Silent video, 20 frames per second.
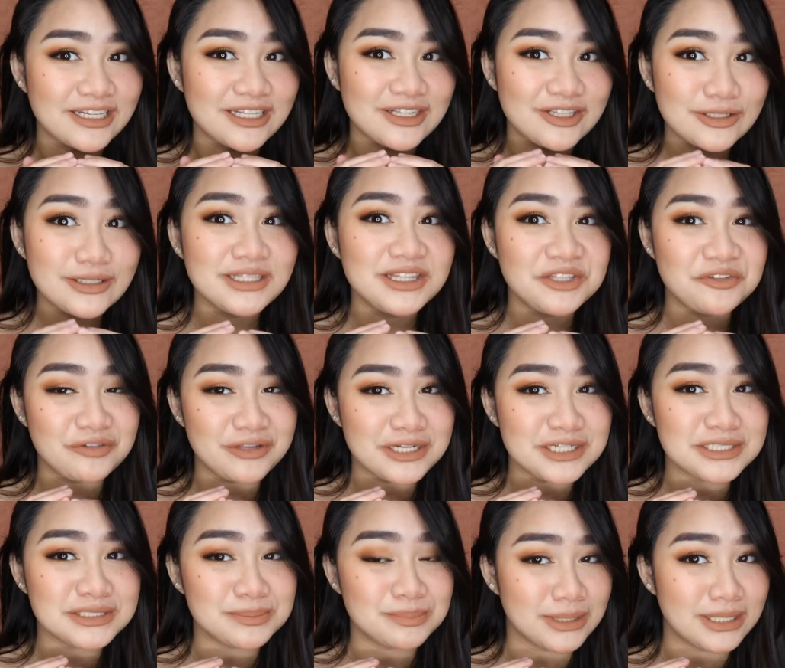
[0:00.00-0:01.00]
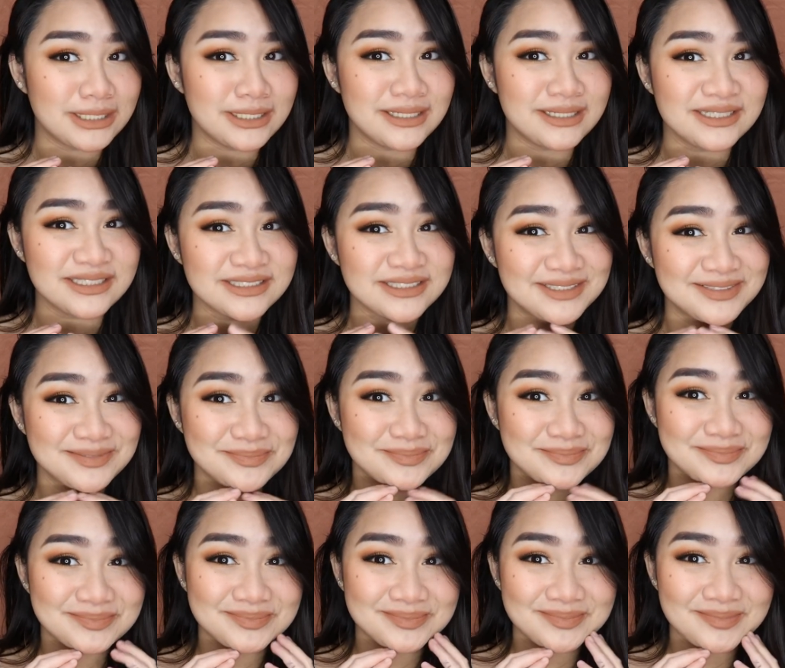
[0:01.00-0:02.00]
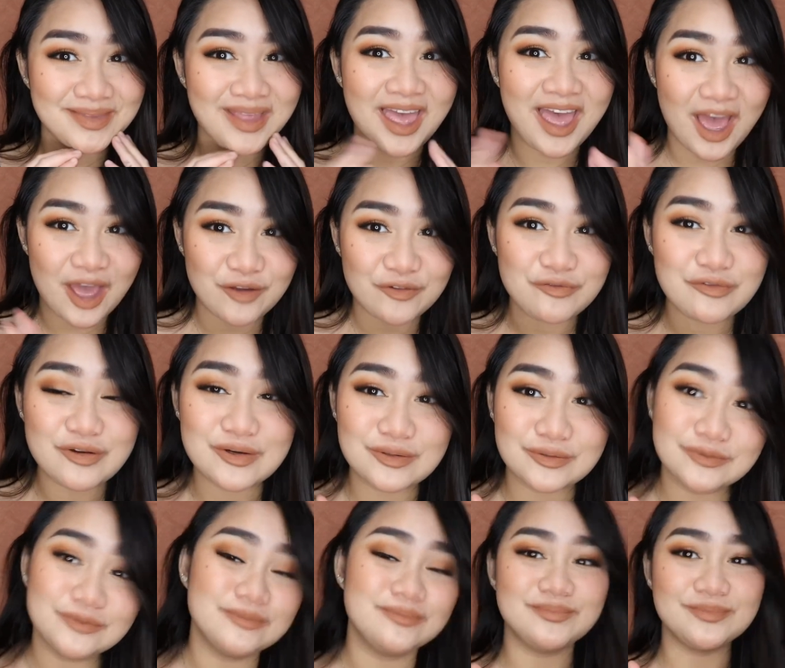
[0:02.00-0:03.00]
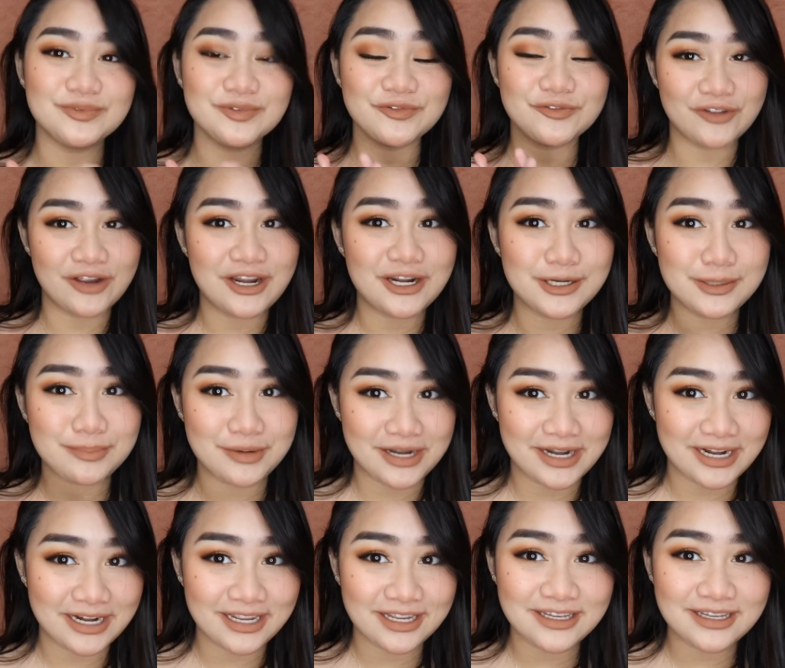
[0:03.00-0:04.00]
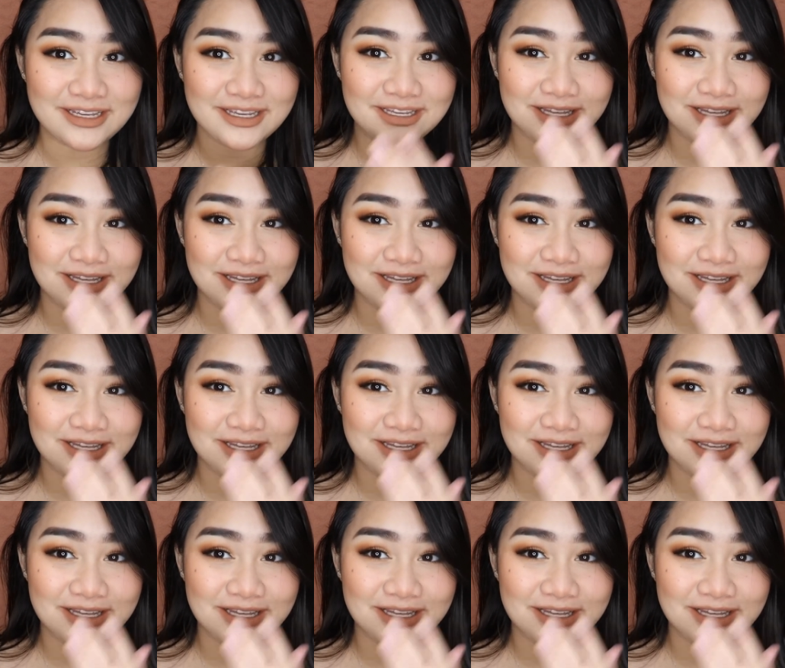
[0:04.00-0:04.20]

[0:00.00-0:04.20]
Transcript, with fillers: Look at the finished product. I feel very pretty.